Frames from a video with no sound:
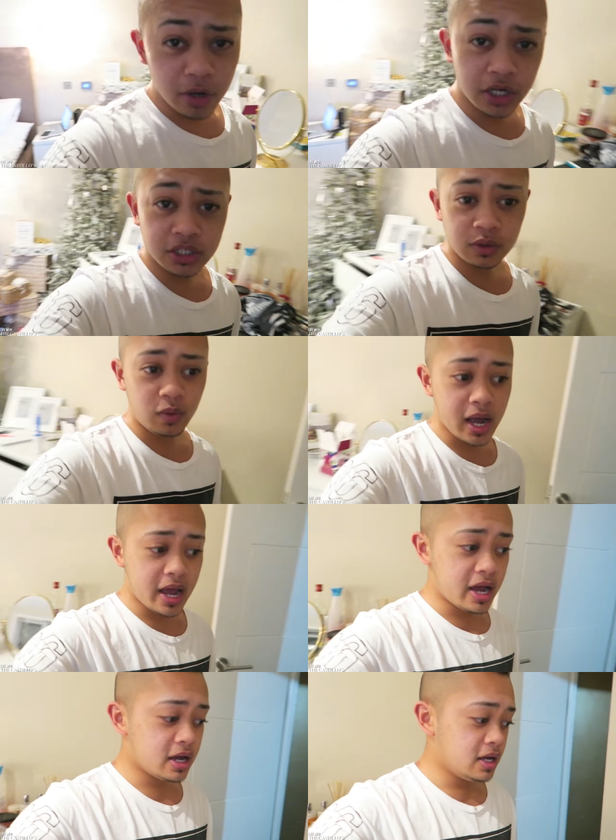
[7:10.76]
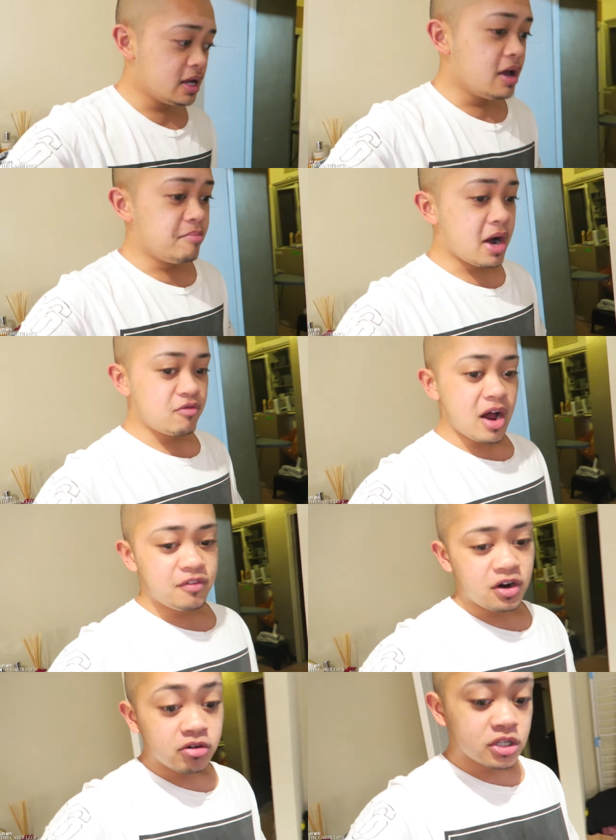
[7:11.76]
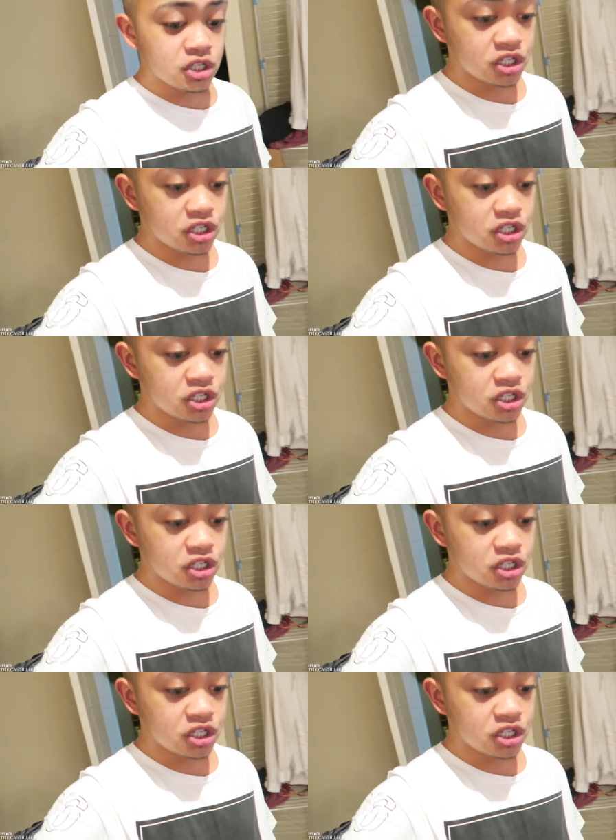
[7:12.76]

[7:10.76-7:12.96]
I'm going to wear my Ralph Lauren